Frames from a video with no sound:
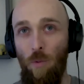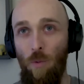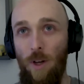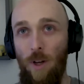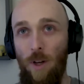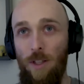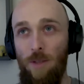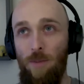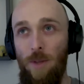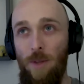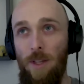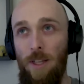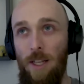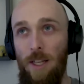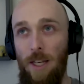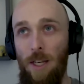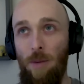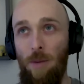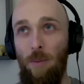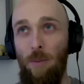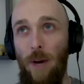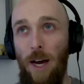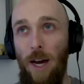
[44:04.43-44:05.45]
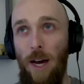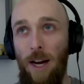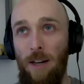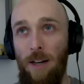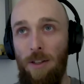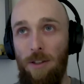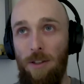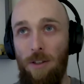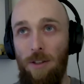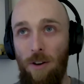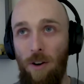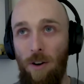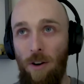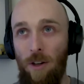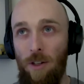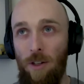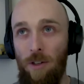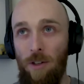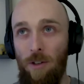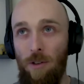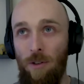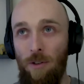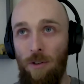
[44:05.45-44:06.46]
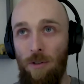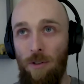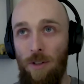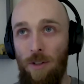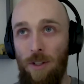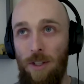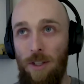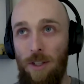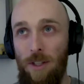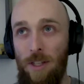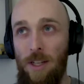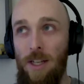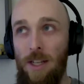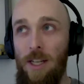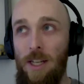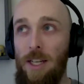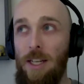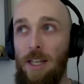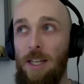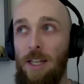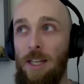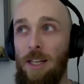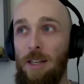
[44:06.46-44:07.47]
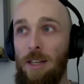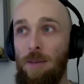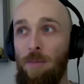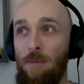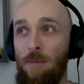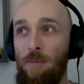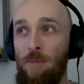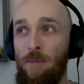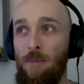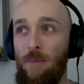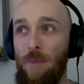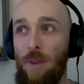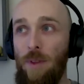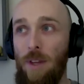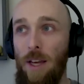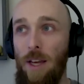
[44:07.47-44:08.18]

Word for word: what's been the impact on your team